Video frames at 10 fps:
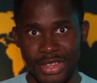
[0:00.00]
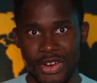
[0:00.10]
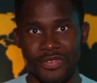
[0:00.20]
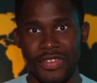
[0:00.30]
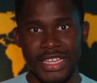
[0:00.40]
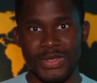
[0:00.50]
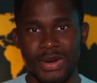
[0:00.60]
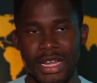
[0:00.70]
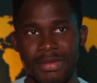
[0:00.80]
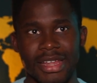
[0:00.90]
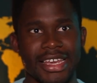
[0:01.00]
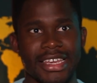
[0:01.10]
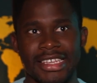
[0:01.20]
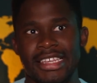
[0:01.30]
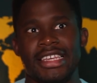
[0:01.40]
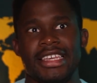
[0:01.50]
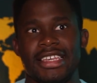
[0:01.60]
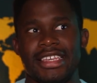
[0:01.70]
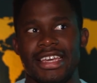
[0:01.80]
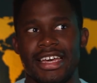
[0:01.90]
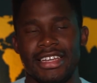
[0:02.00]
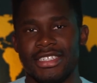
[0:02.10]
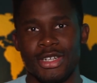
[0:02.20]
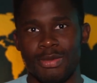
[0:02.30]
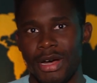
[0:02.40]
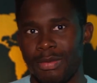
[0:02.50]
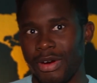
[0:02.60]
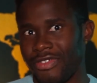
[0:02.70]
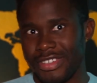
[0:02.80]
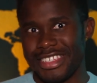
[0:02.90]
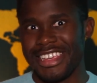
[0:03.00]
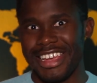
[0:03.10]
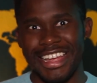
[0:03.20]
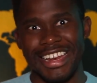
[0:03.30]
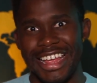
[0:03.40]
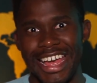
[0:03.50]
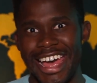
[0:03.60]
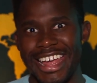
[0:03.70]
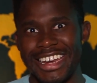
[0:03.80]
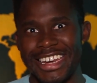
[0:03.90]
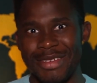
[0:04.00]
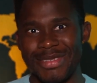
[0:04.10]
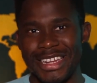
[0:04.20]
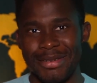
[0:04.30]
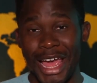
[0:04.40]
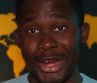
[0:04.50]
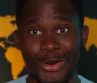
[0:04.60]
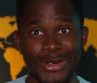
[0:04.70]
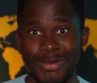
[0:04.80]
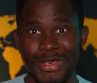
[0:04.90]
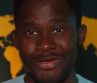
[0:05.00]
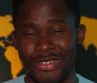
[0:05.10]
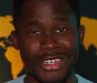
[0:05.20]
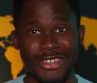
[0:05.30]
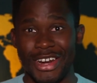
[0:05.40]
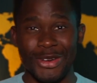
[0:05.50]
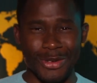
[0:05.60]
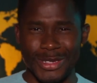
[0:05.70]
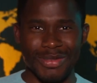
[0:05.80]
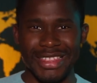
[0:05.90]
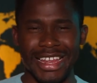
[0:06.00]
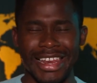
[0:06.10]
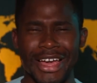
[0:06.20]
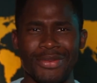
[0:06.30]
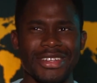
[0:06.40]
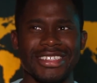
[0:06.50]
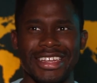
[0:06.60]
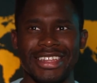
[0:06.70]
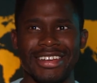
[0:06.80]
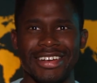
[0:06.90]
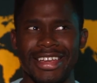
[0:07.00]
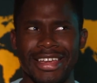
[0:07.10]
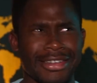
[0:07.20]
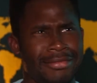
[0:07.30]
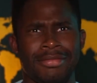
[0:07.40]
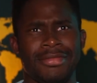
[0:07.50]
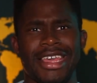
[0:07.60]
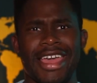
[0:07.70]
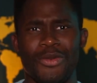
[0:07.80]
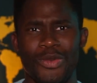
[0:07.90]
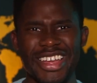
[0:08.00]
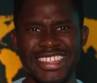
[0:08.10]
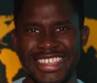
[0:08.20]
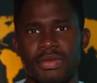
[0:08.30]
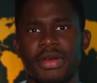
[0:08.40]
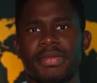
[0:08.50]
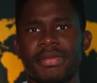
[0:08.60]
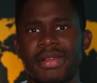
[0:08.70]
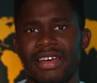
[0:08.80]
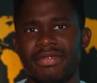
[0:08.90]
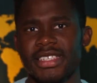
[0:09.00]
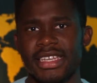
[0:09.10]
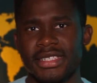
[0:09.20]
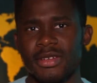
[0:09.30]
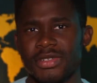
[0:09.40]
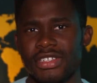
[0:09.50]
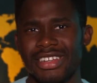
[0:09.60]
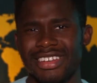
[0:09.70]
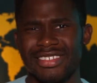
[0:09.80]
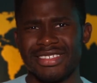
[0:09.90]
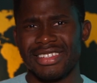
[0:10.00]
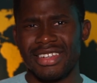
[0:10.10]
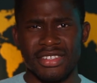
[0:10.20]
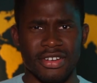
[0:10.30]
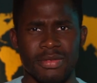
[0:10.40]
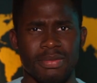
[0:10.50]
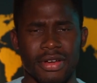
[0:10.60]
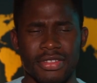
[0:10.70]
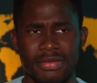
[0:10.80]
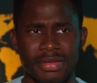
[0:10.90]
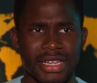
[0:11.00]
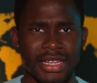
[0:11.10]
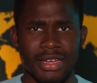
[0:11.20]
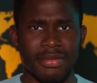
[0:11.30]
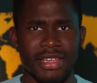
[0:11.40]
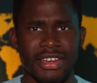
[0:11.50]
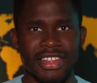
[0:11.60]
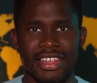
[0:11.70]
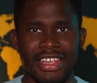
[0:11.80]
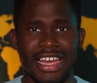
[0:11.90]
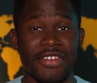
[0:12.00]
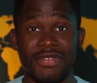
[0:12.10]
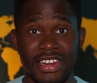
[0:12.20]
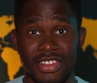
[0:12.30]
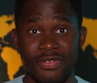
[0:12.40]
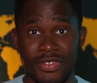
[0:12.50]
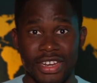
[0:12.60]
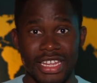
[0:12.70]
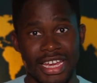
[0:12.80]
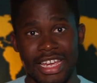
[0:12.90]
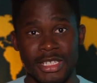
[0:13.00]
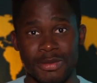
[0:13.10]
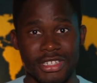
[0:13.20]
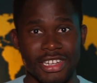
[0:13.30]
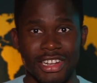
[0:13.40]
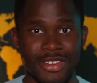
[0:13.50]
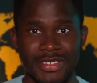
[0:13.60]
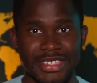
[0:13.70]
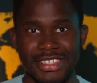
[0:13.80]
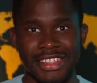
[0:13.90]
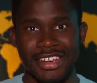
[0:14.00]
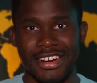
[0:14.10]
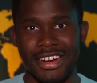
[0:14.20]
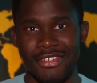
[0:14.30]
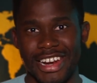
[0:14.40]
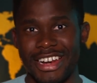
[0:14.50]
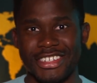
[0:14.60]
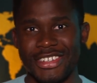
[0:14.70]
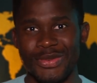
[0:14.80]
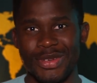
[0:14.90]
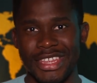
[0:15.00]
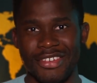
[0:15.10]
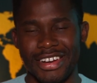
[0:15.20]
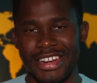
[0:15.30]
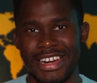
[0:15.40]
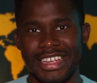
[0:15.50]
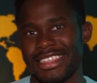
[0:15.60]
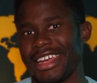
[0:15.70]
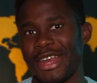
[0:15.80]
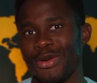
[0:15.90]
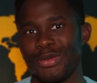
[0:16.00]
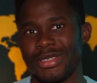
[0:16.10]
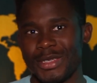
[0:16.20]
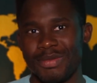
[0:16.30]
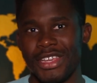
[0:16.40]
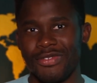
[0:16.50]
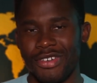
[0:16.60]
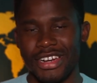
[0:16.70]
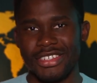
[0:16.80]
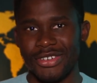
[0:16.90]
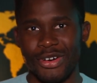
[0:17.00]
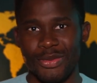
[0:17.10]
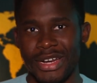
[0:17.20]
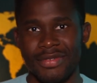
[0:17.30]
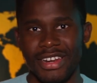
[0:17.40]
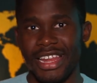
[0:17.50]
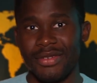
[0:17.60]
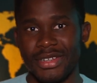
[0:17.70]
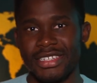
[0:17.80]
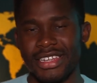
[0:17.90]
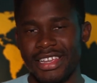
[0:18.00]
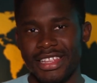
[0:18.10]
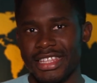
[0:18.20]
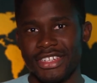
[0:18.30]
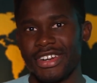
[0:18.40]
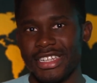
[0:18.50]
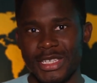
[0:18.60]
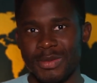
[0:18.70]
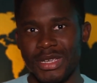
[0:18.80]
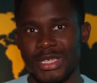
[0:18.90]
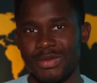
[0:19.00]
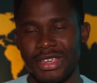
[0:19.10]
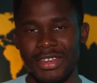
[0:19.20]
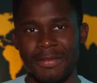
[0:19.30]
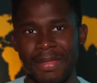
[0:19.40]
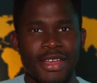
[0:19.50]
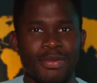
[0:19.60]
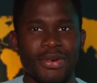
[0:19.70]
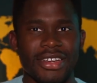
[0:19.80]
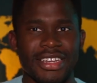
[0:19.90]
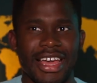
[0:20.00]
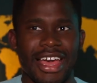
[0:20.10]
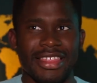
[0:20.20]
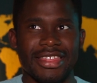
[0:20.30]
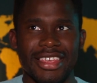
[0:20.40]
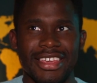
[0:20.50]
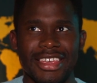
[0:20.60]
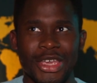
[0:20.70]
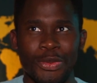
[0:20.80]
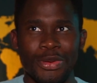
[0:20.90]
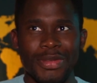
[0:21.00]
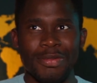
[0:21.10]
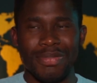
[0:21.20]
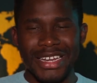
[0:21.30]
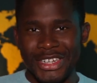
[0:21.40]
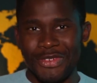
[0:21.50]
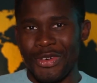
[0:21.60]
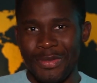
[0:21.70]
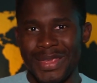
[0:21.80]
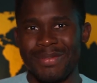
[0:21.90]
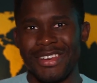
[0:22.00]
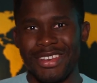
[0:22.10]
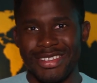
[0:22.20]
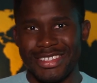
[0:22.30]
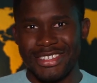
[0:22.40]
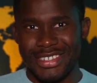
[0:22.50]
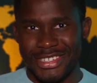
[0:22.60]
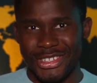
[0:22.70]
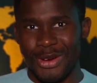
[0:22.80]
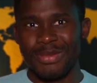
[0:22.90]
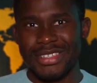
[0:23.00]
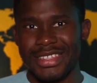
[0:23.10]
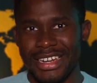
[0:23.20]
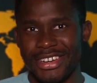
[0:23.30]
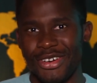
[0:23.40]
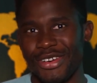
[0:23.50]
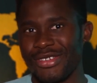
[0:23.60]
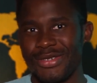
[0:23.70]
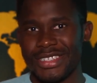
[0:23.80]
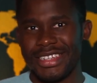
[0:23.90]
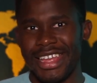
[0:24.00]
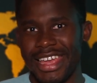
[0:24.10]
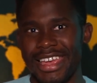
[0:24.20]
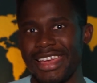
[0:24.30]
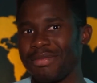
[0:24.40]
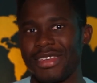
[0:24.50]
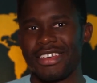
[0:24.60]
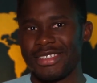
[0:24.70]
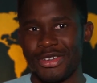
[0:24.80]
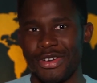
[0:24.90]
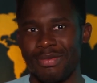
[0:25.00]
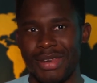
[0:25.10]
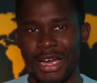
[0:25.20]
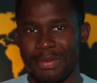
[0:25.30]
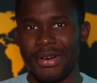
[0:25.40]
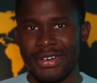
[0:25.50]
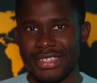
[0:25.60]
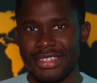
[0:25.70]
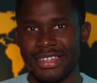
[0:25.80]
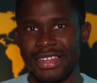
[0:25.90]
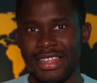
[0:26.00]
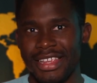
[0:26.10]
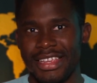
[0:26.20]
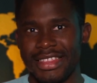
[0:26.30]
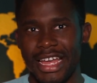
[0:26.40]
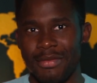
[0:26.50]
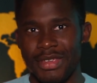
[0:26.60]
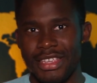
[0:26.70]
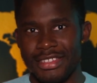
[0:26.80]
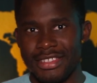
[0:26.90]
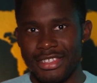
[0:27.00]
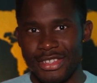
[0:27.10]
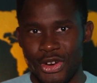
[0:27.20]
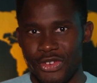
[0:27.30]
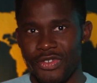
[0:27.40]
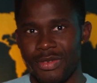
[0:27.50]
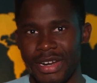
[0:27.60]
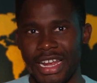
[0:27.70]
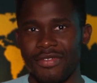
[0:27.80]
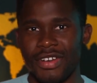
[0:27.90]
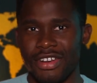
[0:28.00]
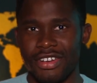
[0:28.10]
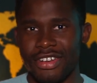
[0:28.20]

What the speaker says: their face when I'm like, yeah, je ne parle pas français. And I'm telling them I don't speak French or I don't speak that language, and they're like, hey, what? When people have this assumption, it doesn't necessarily bother me. I mean, I find it funny. I especially love to see their reaction when they recognize that I don't speak French or whatever language they're trying to speak to me in. But I think it would be better for people not to just jump to that conclusion that, hey, because you're a black person, that means you're from an African